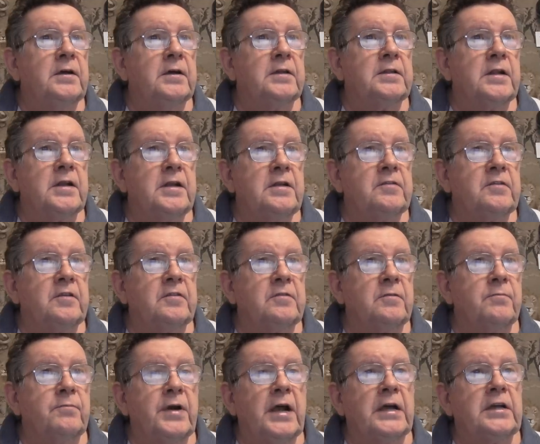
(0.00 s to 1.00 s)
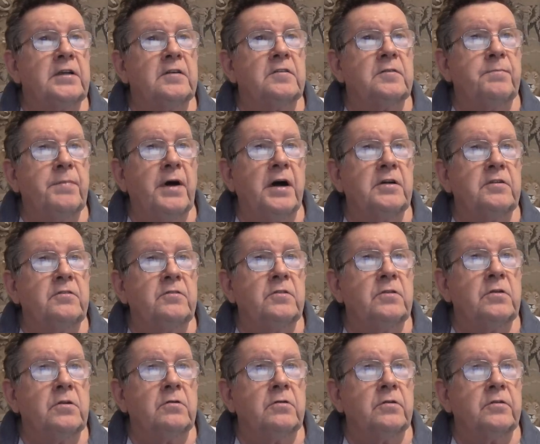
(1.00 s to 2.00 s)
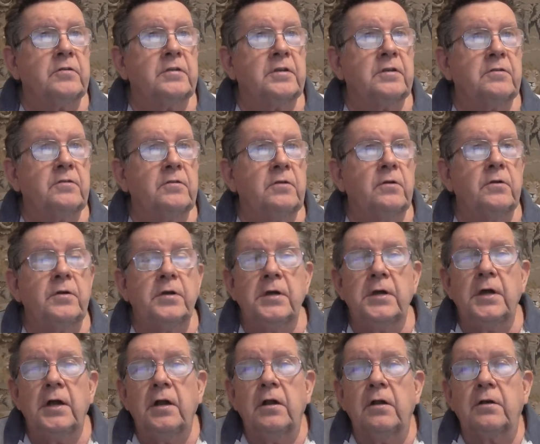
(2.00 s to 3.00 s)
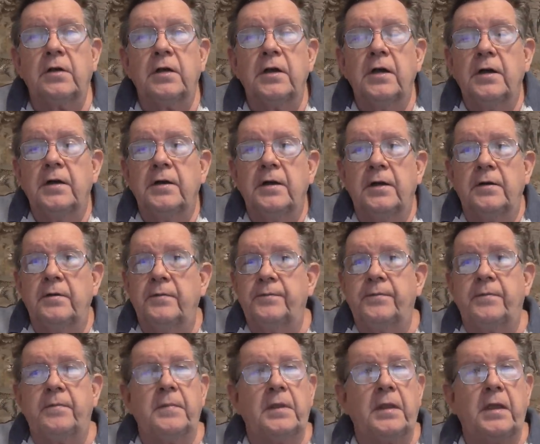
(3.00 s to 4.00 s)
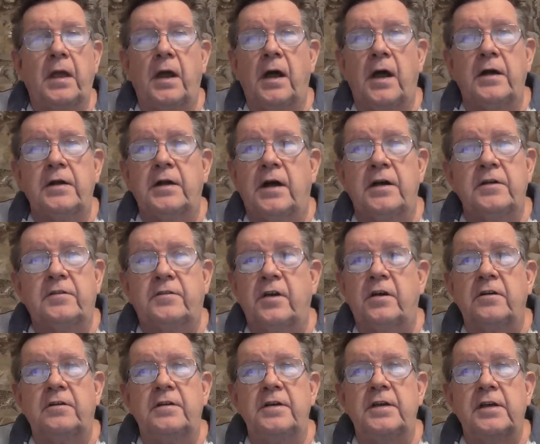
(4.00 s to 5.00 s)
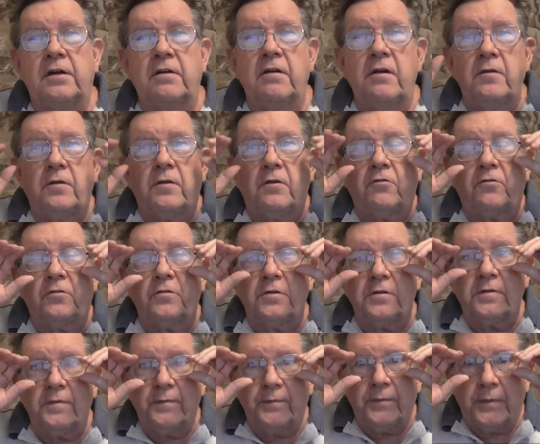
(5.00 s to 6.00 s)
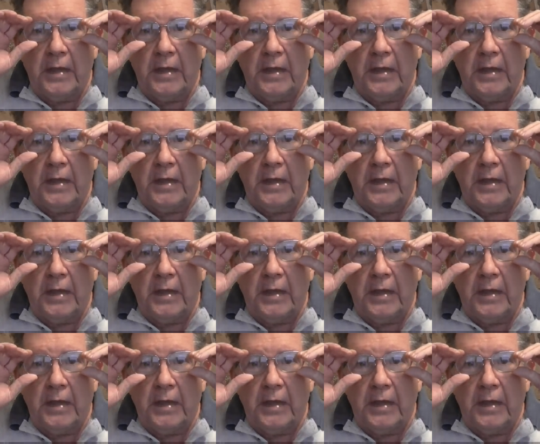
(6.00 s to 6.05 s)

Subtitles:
And then he says in brackets, Bantu, Xhosa, Zulu. Look, I totally agree with you, Sean.